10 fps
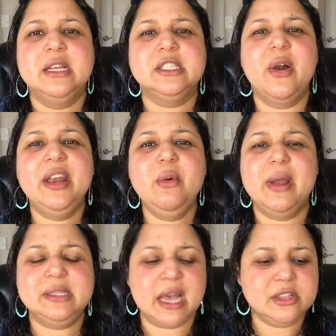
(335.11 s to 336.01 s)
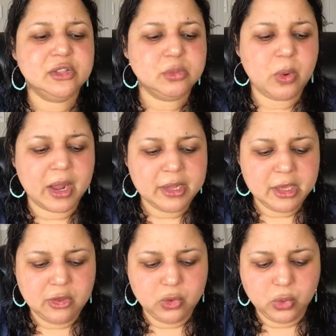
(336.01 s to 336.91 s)
So anyways, I just
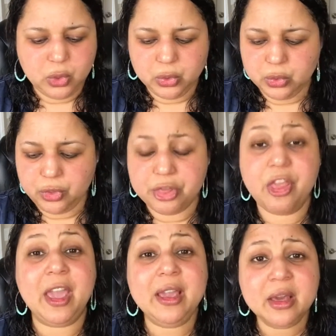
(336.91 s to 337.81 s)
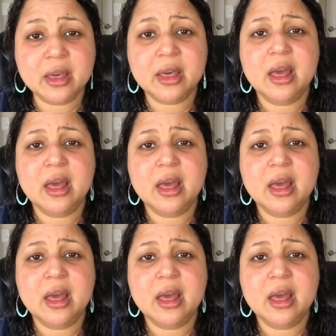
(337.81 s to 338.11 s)
want you to think